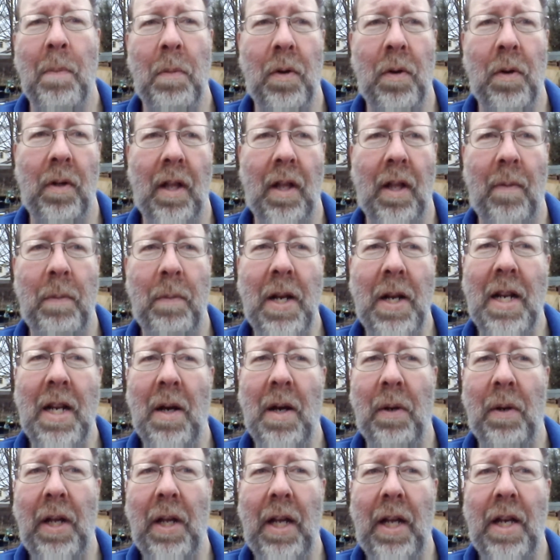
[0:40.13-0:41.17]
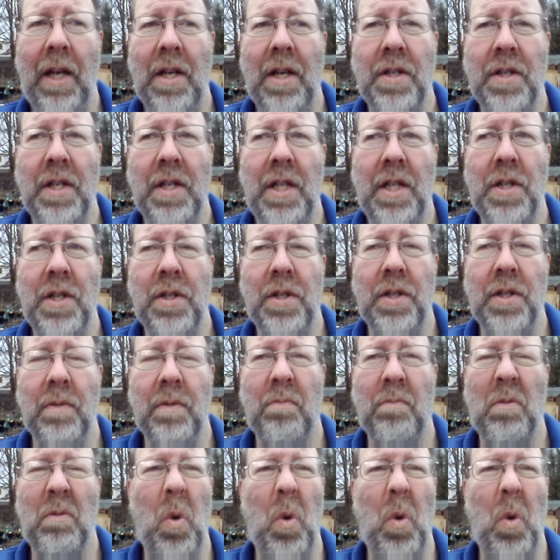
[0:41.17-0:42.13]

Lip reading: But I've been down here since